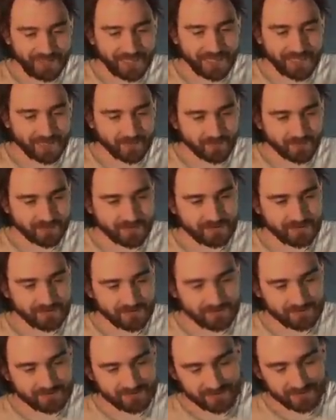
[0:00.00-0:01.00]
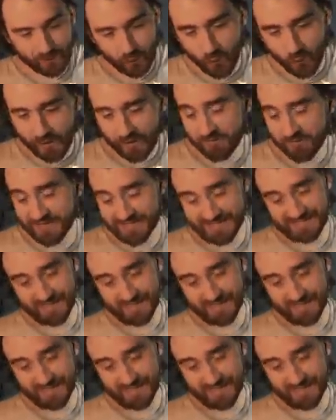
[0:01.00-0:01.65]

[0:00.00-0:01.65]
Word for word: game. Or I've been